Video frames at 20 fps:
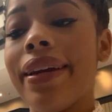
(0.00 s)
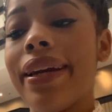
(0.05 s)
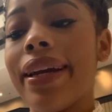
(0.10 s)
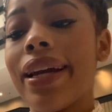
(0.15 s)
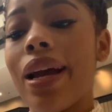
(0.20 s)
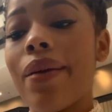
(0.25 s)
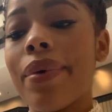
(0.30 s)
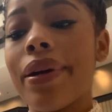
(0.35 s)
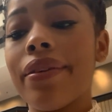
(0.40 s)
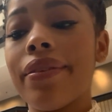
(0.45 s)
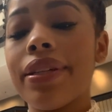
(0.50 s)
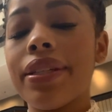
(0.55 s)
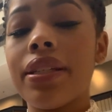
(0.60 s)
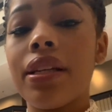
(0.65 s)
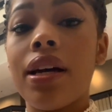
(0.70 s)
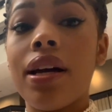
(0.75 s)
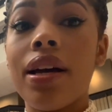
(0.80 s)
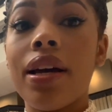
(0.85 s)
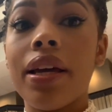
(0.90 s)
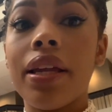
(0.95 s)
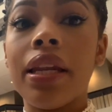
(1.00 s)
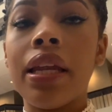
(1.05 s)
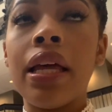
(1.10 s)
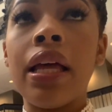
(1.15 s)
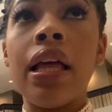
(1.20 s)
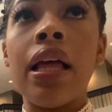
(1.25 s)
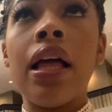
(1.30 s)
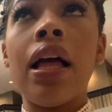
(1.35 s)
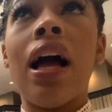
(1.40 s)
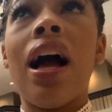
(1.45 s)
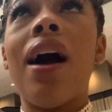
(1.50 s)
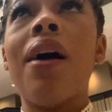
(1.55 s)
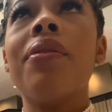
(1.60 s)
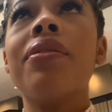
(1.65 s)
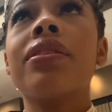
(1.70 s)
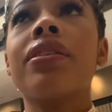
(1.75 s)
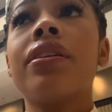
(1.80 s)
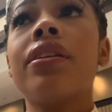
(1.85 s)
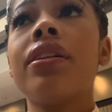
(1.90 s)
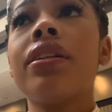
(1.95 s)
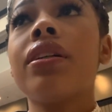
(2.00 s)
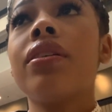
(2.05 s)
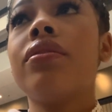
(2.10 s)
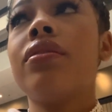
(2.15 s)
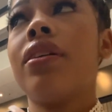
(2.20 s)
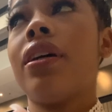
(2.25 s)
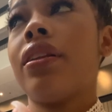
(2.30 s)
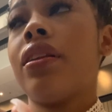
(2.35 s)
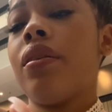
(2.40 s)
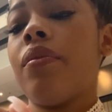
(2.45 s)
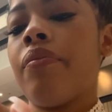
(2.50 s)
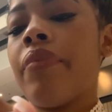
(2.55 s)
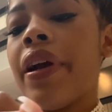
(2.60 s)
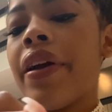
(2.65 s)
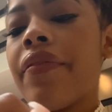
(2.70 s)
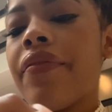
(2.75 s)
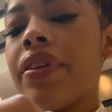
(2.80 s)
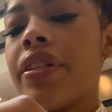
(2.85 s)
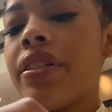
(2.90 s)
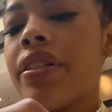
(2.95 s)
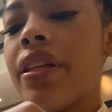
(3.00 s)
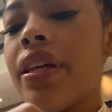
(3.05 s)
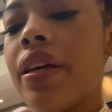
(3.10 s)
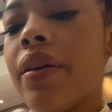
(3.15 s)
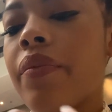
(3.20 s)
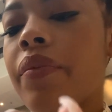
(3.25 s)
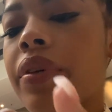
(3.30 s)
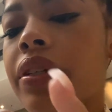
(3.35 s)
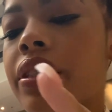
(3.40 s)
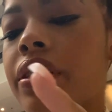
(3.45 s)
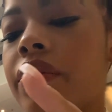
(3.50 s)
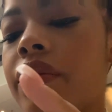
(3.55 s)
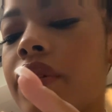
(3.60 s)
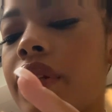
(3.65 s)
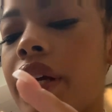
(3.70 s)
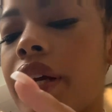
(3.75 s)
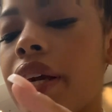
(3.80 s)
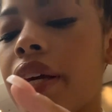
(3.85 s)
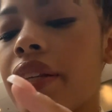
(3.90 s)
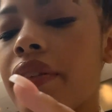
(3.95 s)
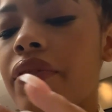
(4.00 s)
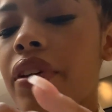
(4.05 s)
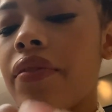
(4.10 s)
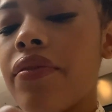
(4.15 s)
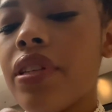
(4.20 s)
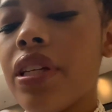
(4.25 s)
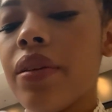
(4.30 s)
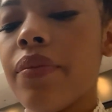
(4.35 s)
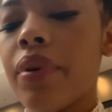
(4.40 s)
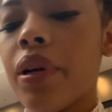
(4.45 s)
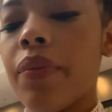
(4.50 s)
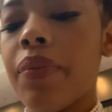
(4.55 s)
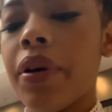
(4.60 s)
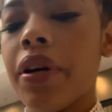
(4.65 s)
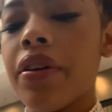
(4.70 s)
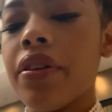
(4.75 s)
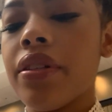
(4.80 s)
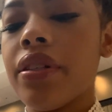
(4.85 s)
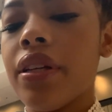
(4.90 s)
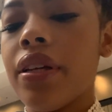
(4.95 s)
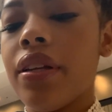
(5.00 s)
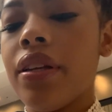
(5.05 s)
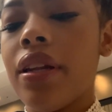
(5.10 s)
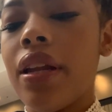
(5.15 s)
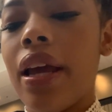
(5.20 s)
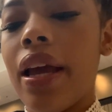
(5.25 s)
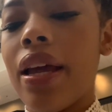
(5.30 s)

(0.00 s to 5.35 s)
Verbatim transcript: I got my croissant. I was gonna go to like the breakfast thing, but she was like, it's 15 per person,